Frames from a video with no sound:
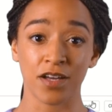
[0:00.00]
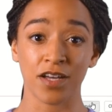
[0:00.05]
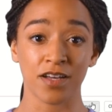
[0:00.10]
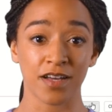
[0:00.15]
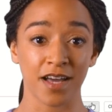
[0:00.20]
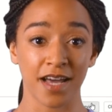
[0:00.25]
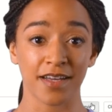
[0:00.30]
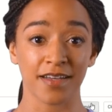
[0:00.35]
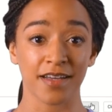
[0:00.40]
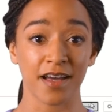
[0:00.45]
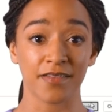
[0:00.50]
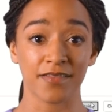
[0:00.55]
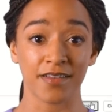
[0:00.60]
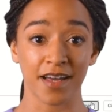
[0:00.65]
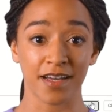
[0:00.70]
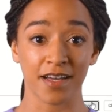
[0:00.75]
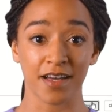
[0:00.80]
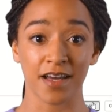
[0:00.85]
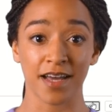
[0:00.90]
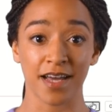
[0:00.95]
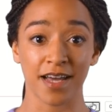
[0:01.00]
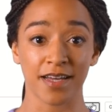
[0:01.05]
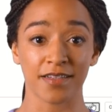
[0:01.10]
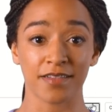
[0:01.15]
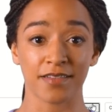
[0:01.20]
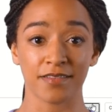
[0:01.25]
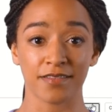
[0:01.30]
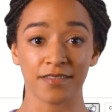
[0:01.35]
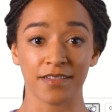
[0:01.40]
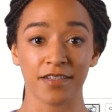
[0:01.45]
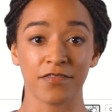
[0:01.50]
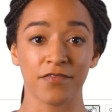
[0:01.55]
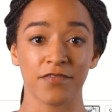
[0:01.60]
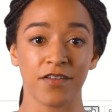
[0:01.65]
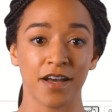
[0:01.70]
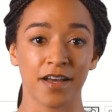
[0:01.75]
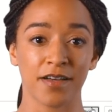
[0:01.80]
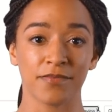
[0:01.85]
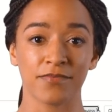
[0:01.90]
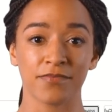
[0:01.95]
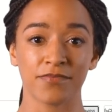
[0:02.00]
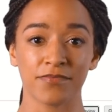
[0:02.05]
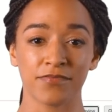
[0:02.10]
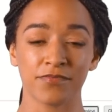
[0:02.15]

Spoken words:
look like, and then click Confirm.